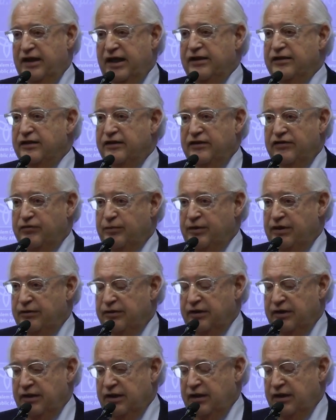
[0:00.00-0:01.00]
would end the
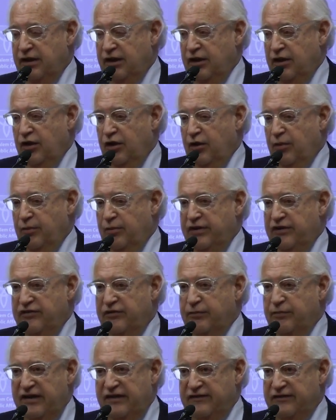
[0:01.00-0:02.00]
dispute,
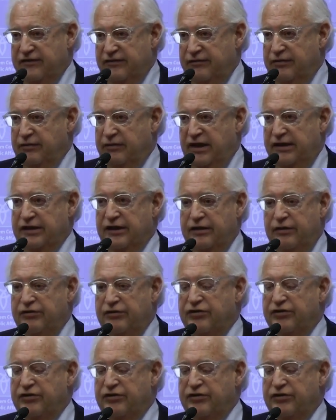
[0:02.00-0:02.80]
but as a basis of direct